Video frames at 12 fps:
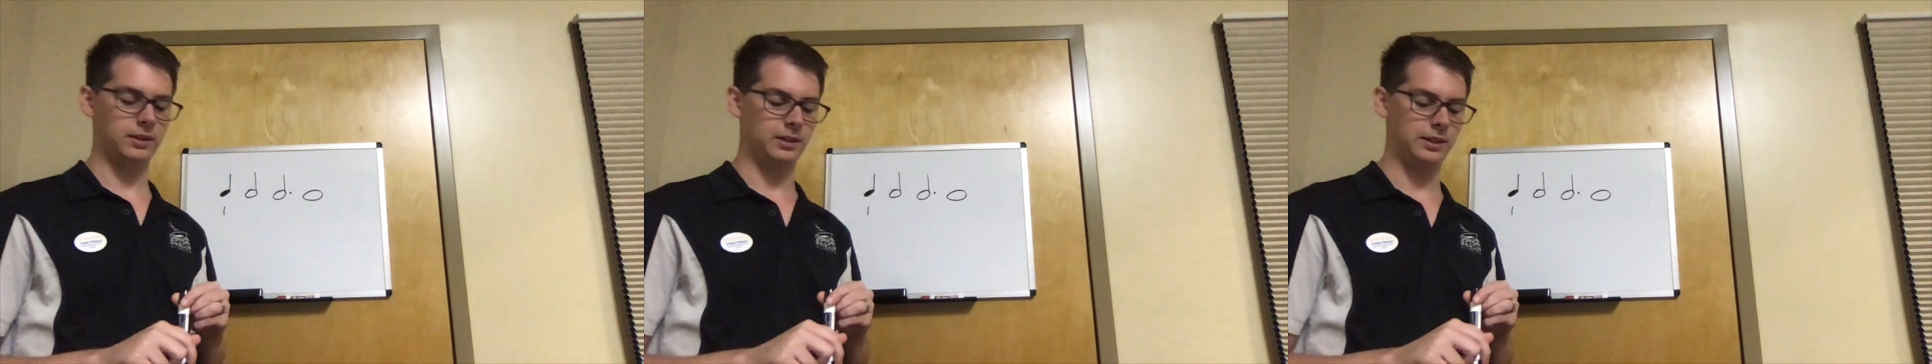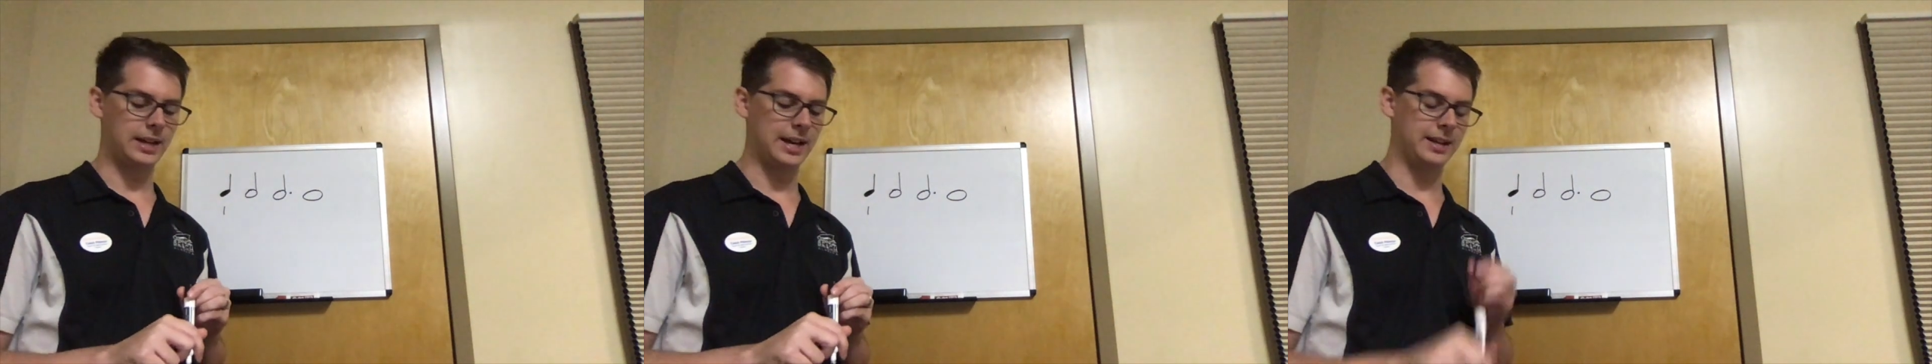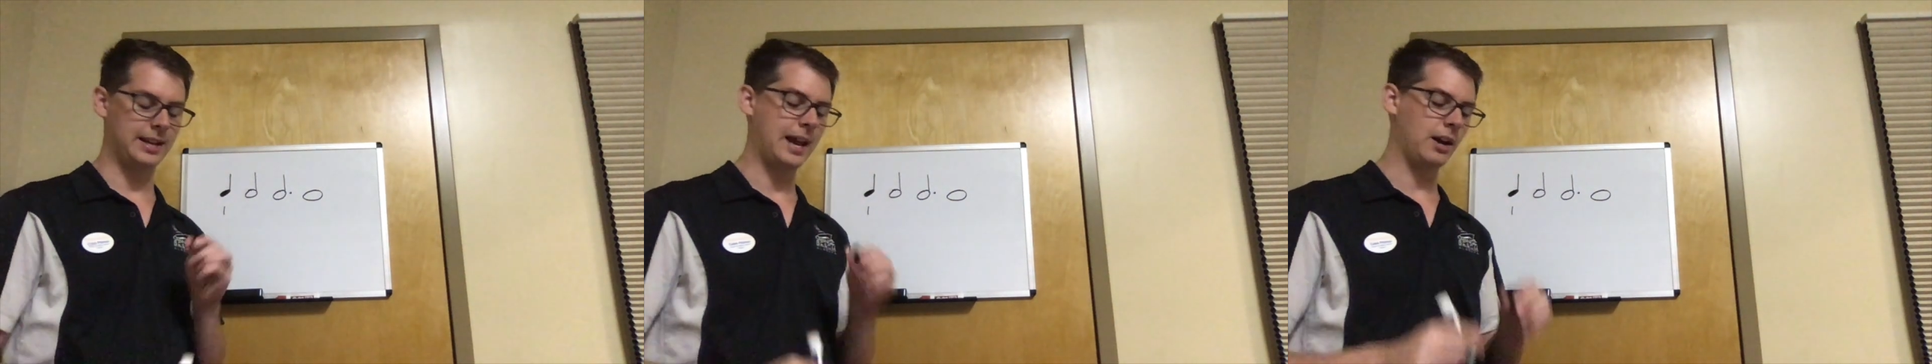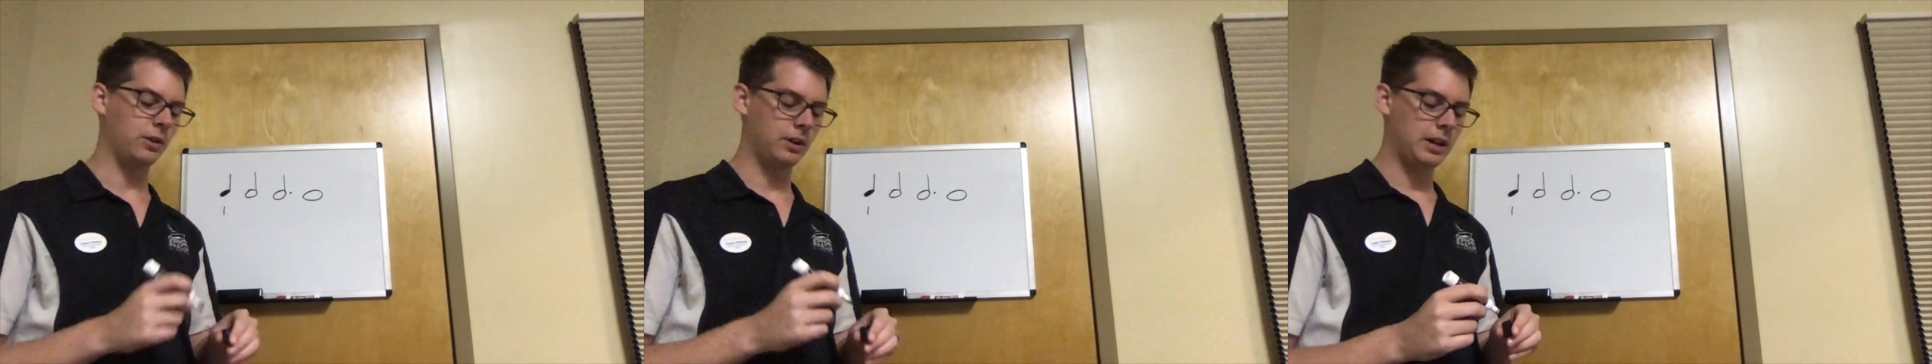Okay,
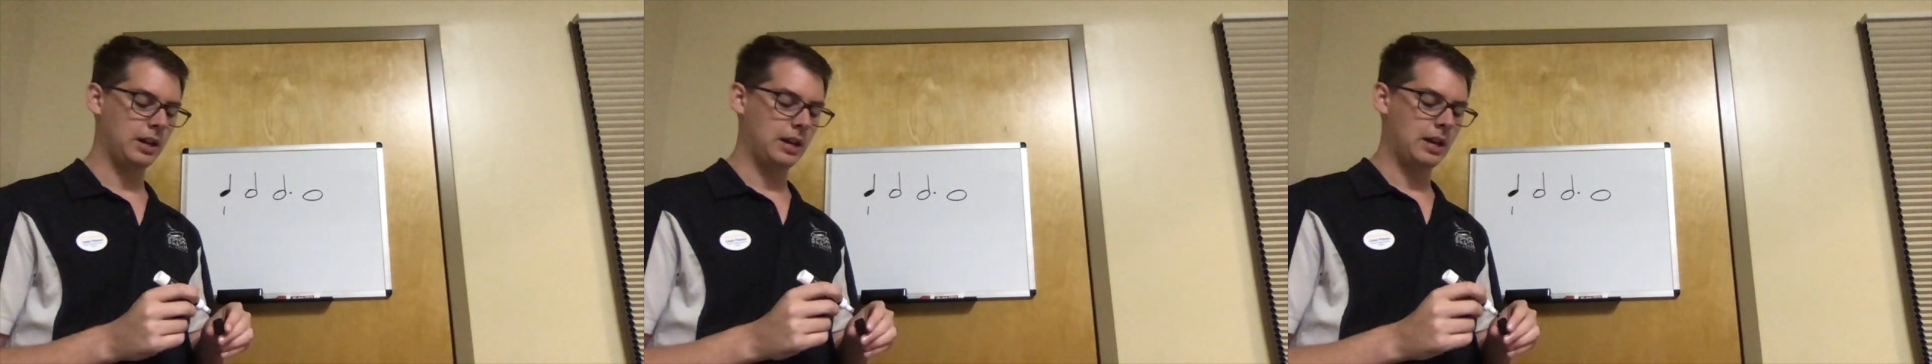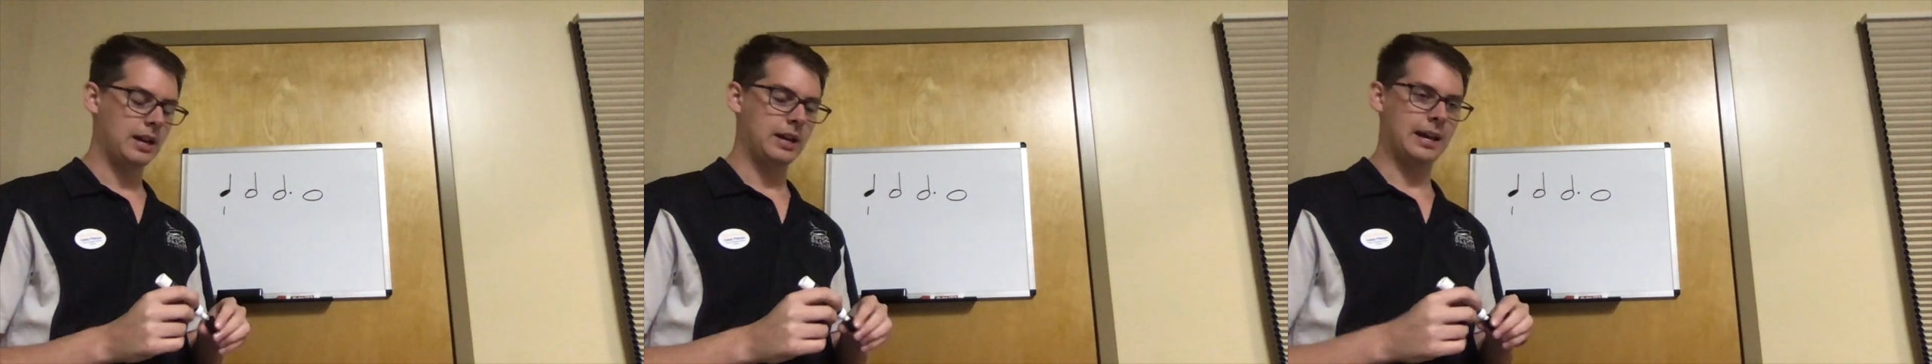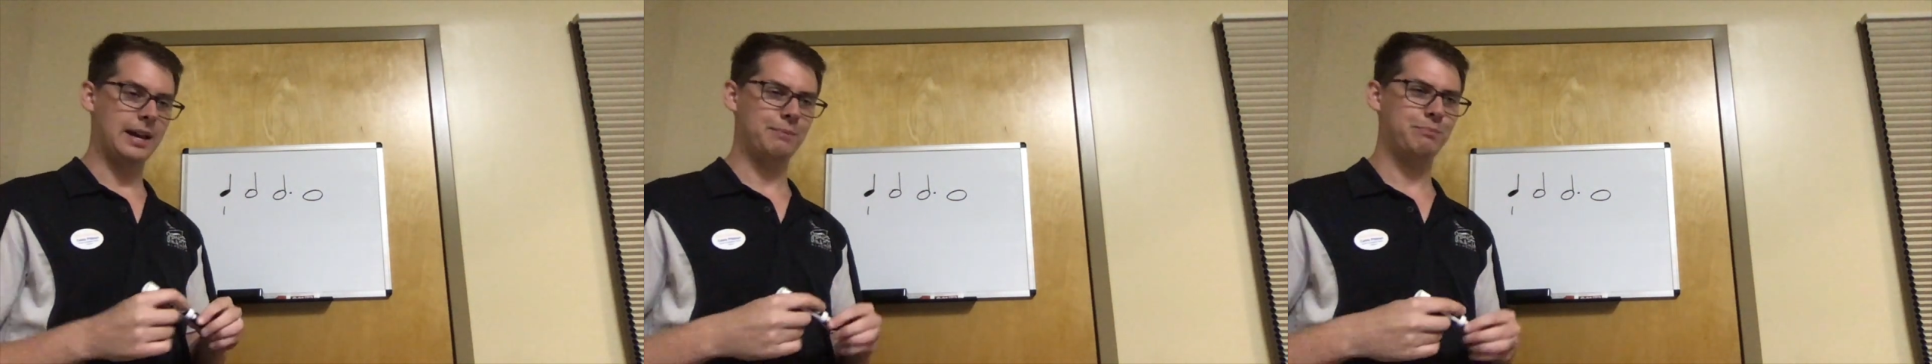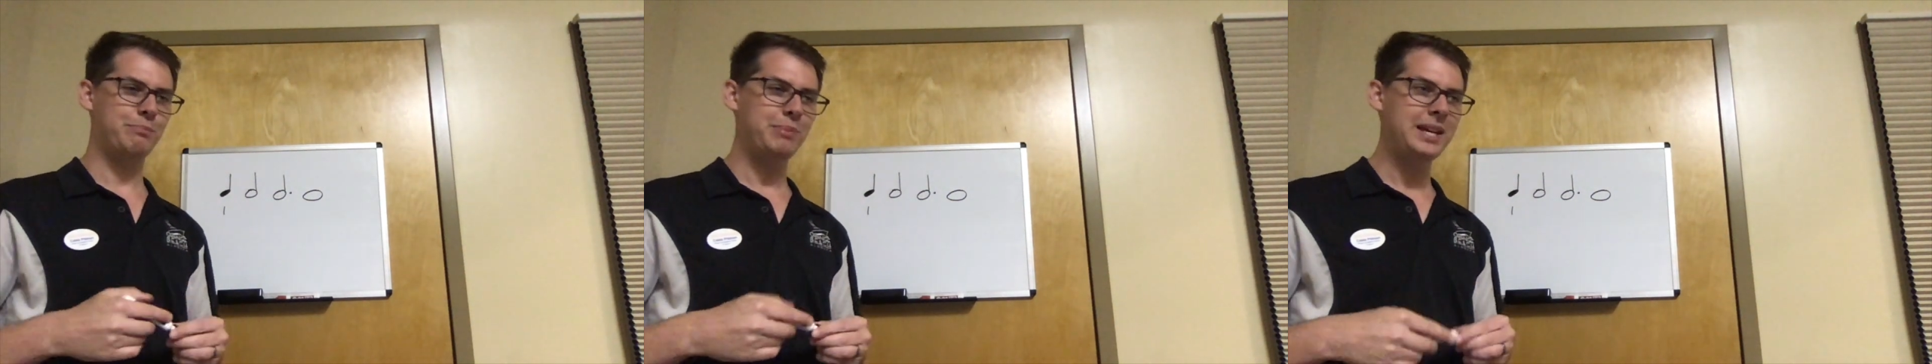now a
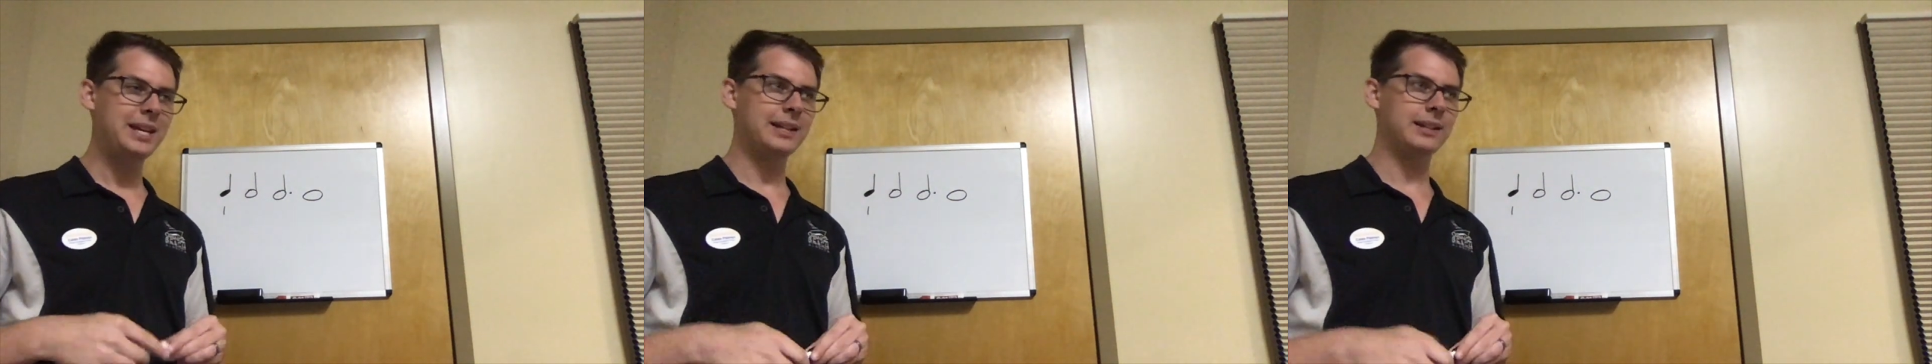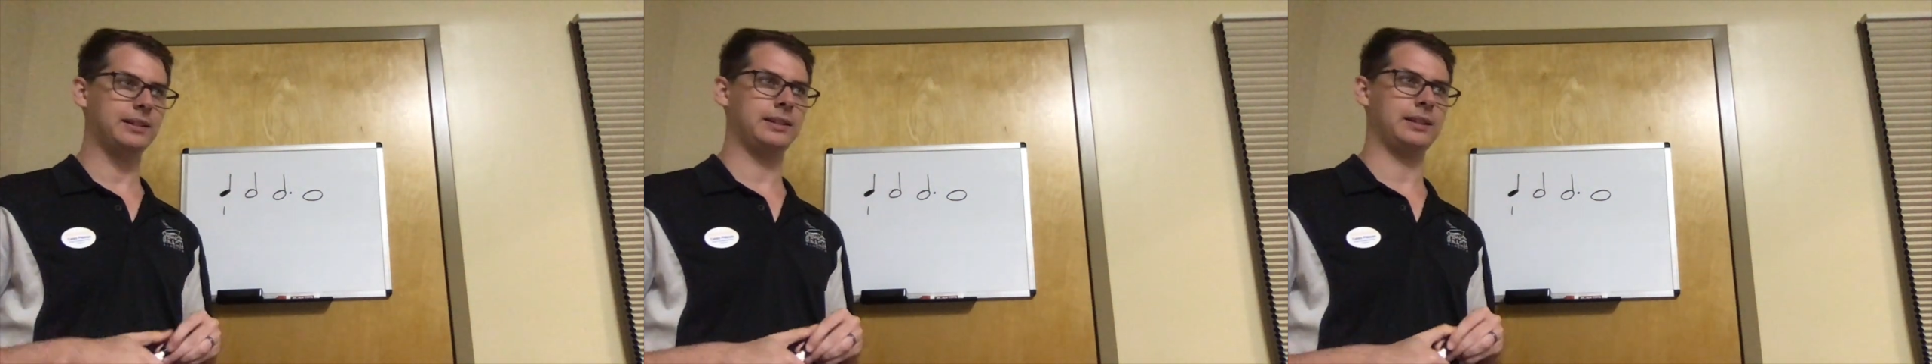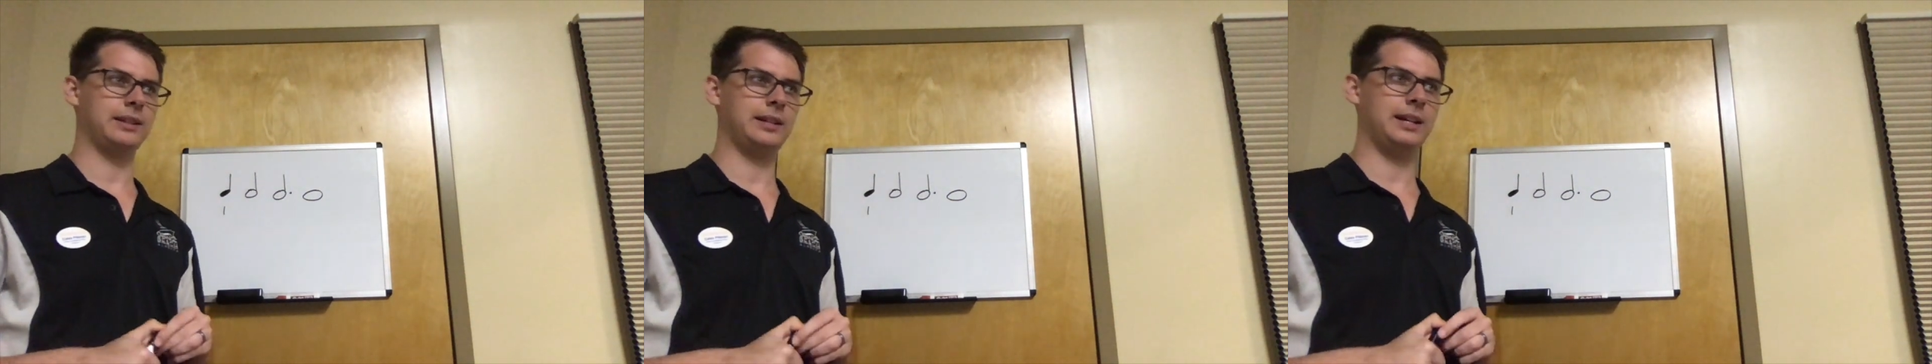beat